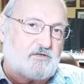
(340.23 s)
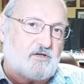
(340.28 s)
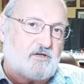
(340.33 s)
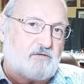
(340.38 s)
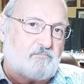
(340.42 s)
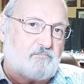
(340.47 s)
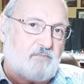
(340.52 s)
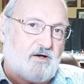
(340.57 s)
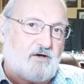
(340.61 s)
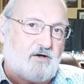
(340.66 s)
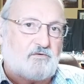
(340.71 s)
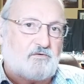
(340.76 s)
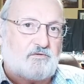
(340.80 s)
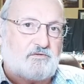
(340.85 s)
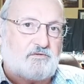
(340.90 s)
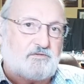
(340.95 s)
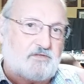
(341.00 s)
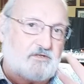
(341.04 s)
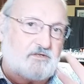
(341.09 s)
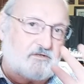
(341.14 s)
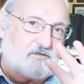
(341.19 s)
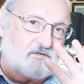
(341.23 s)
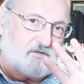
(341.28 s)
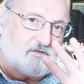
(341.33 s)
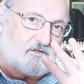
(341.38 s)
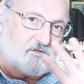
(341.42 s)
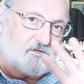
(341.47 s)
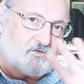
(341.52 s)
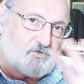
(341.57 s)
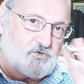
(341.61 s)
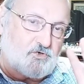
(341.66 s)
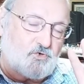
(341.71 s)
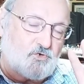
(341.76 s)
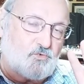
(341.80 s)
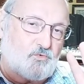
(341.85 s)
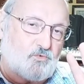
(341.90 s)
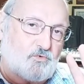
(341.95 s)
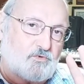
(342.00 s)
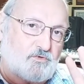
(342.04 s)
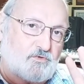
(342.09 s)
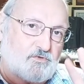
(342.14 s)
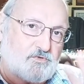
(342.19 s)
about the
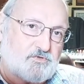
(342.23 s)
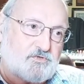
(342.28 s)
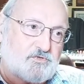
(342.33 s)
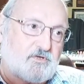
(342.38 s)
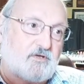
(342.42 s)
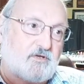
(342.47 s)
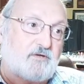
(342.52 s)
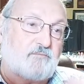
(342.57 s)
tools,